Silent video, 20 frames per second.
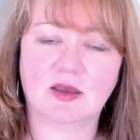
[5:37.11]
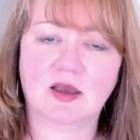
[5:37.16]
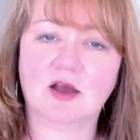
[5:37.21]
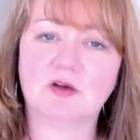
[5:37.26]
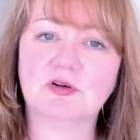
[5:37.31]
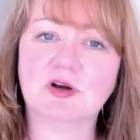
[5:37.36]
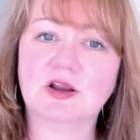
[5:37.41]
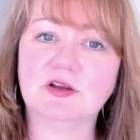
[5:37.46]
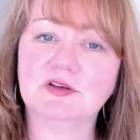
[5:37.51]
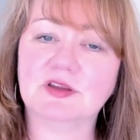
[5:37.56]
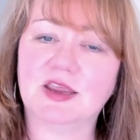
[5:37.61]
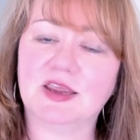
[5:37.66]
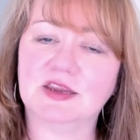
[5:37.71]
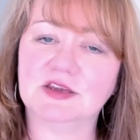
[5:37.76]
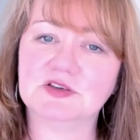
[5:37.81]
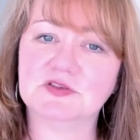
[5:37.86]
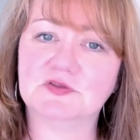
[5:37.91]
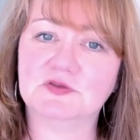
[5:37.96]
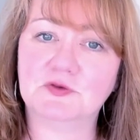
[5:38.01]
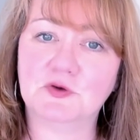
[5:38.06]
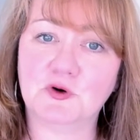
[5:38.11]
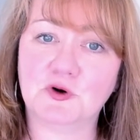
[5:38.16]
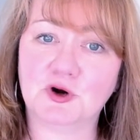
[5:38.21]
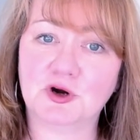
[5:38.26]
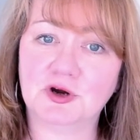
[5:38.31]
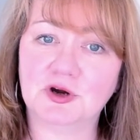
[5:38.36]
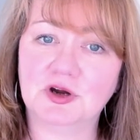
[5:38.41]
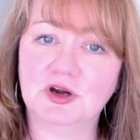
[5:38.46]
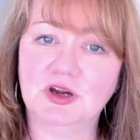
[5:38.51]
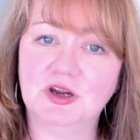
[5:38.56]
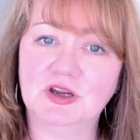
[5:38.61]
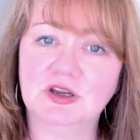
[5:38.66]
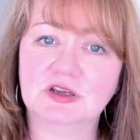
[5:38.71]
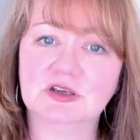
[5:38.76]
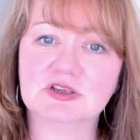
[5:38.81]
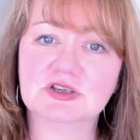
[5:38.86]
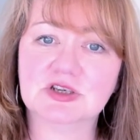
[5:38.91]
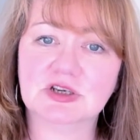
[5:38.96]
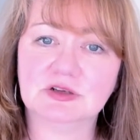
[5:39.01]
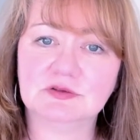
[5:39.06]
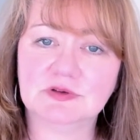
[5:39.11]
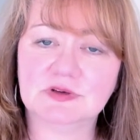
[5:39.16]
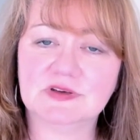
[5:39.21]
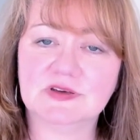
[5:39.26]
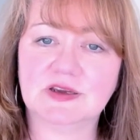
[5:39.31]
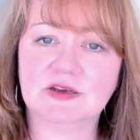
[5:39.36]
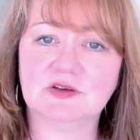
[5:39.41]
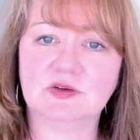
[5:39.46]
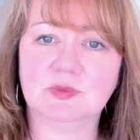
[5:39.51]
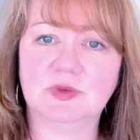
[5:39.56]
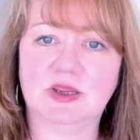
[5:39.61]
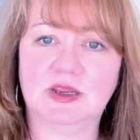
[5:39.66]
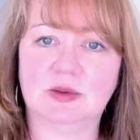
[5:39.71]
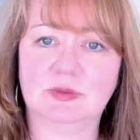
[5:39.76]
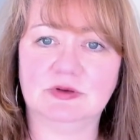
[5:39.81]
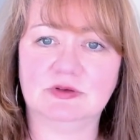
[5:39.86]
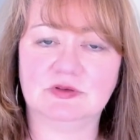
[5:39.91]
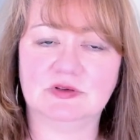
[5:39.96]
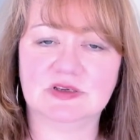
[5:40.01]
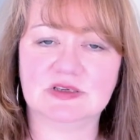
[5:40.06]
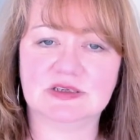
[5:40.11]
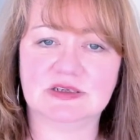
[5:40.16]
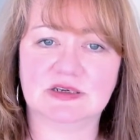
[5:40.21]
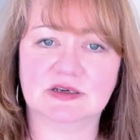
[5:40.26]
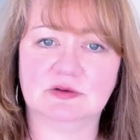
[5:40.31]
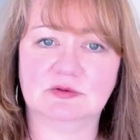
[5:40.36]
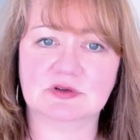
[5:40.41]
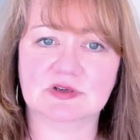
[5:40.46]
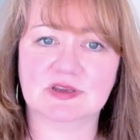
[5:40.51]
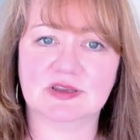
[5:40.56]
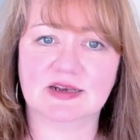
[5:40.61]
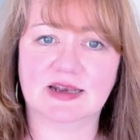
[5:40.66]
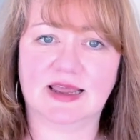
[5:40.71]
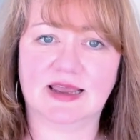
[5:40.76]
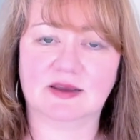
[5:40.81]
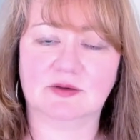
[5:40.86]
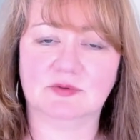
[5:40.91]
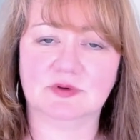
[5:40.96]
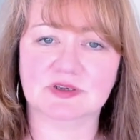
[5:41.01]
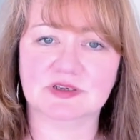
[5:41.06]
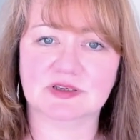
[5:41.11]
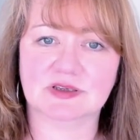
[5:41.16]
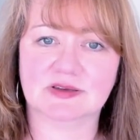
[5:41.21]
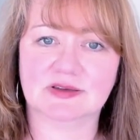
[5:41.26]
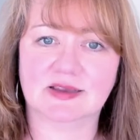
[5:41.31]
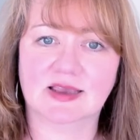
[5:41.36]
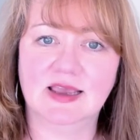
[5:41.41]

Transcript: Around age 4, children tend to be able to distinguish the languages.